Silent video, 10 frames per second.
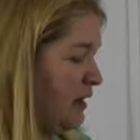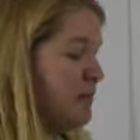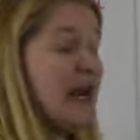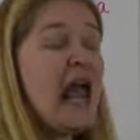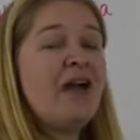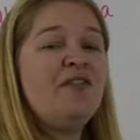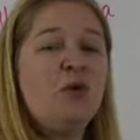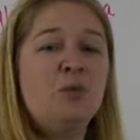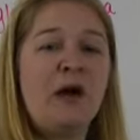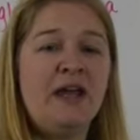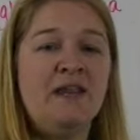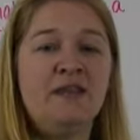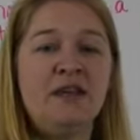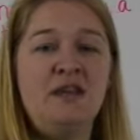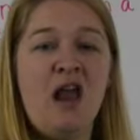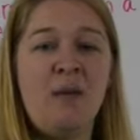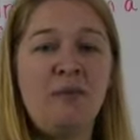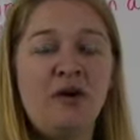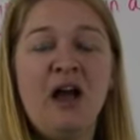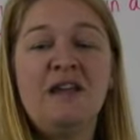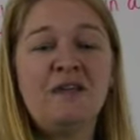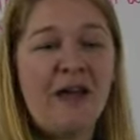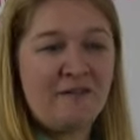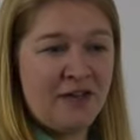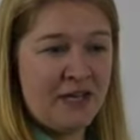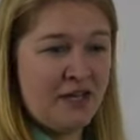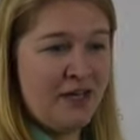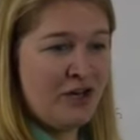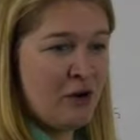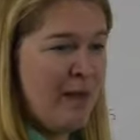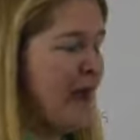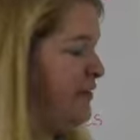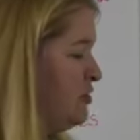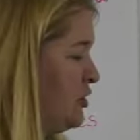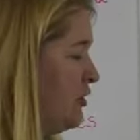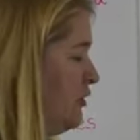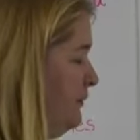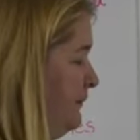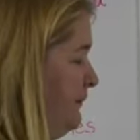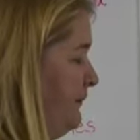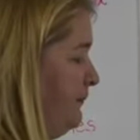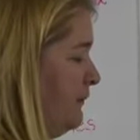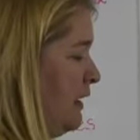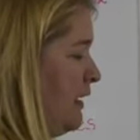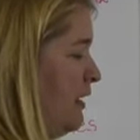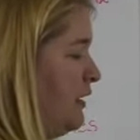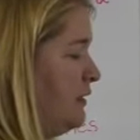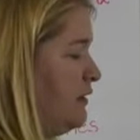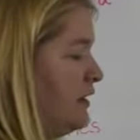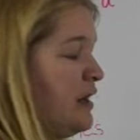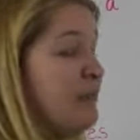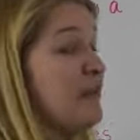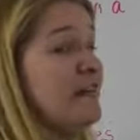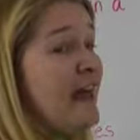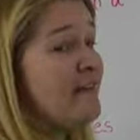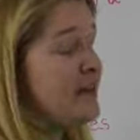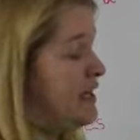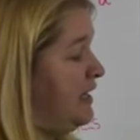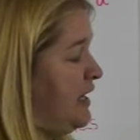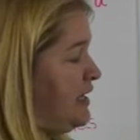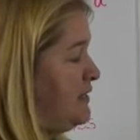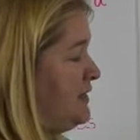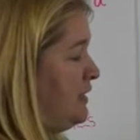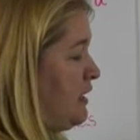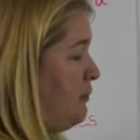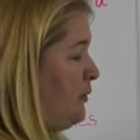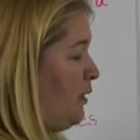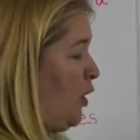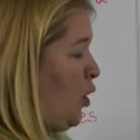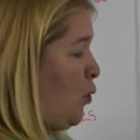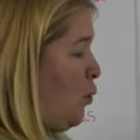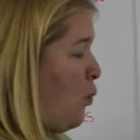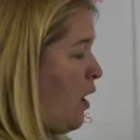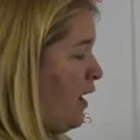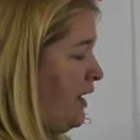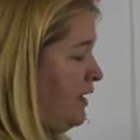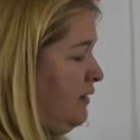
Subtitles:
I'm going to have you write the number 11 in your math journal. The number 11 is the number 1